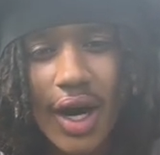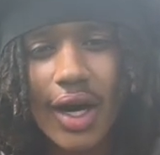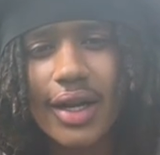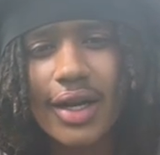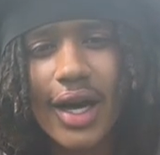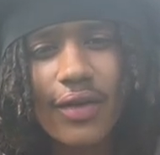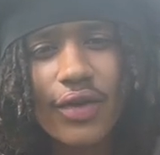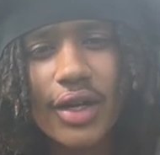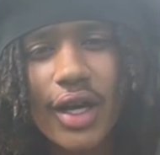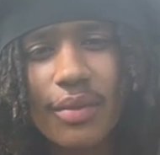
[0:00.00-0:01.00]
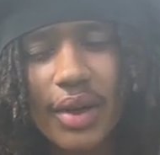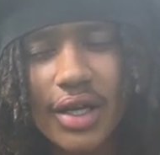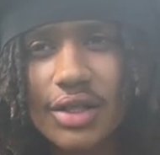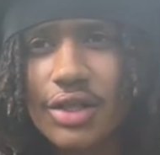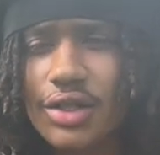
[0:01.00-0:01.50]
on an everyday
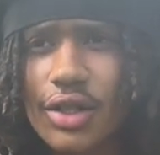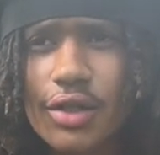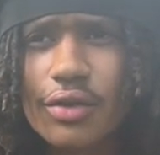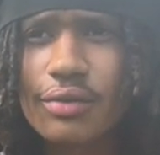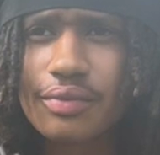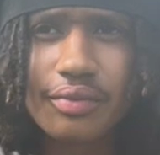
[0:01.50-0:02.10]
basis, yo.